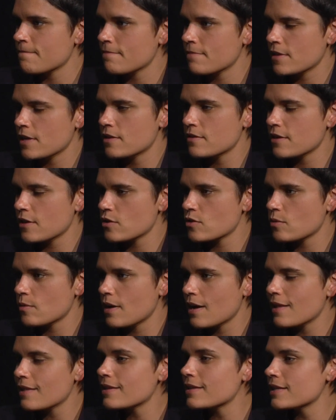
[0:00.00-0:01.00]
and
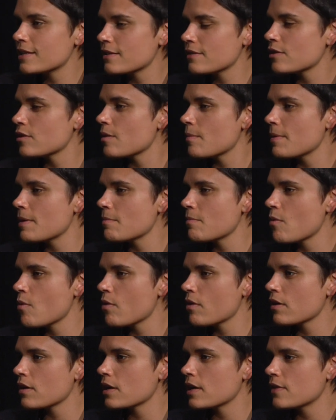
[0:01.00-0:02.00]
sexuality a little bit
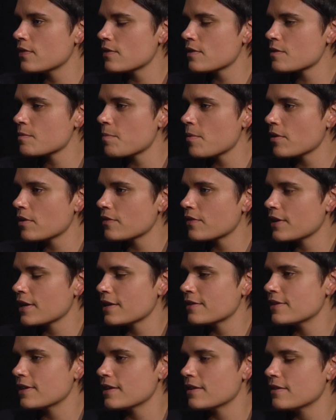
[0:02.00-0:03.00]
more in this book than
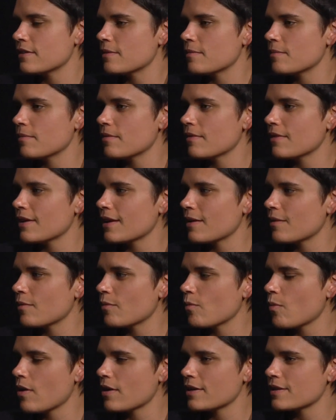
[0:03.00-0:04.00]
I did like
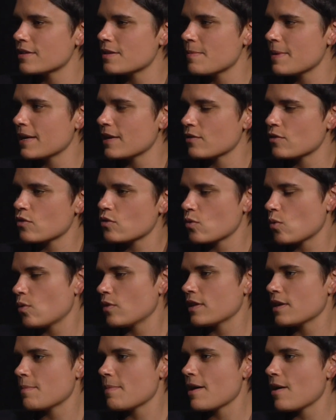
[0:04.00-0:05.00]
wanted to make it
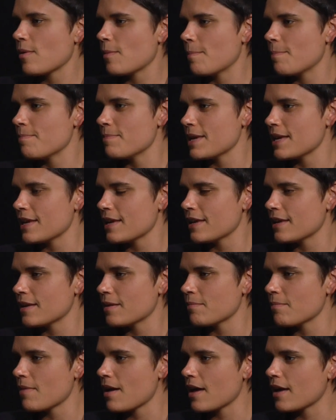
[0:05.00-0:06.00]
solely about me
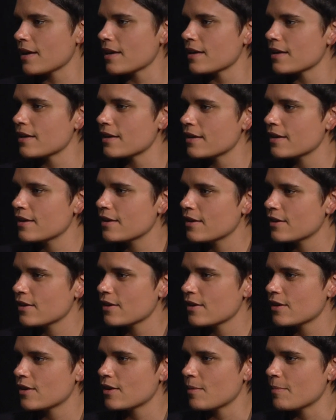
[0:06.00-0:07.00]
and my
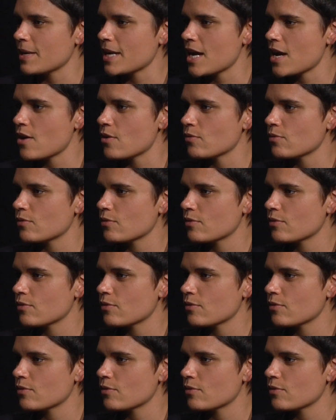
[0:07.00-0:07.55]
coming out.